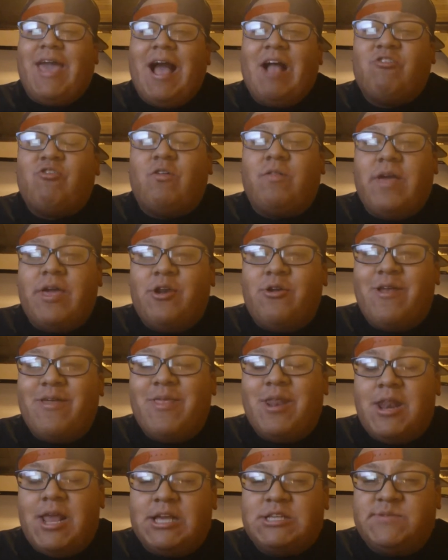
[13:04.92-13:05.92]
catch you later in
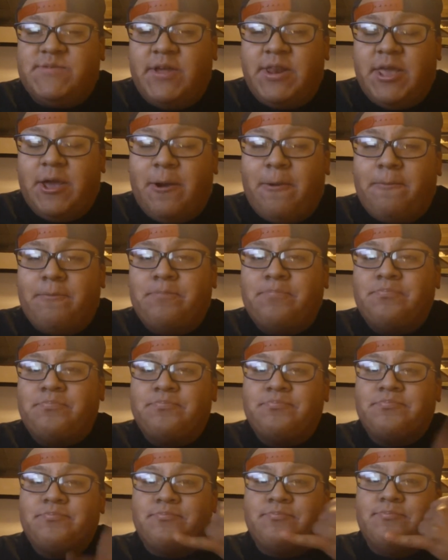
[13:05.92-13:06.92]
the next video.
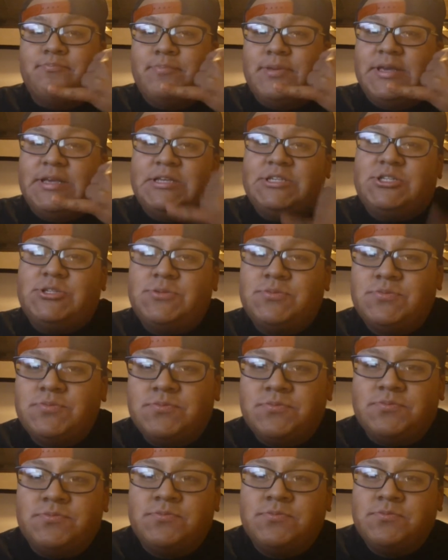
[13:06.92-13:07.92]
Peace.
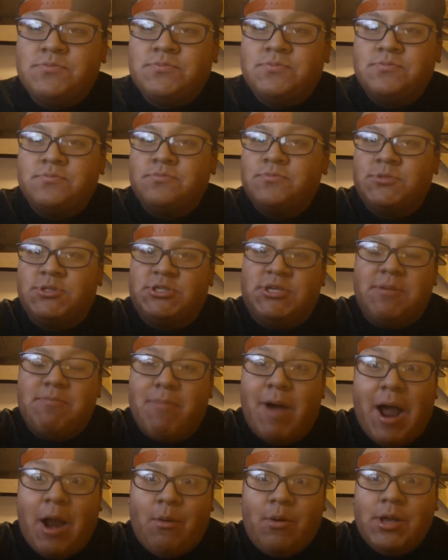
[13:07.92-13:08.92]
See
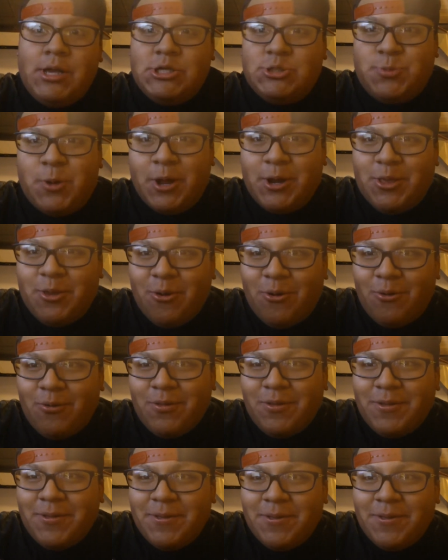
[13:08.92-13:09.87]
my rest, honey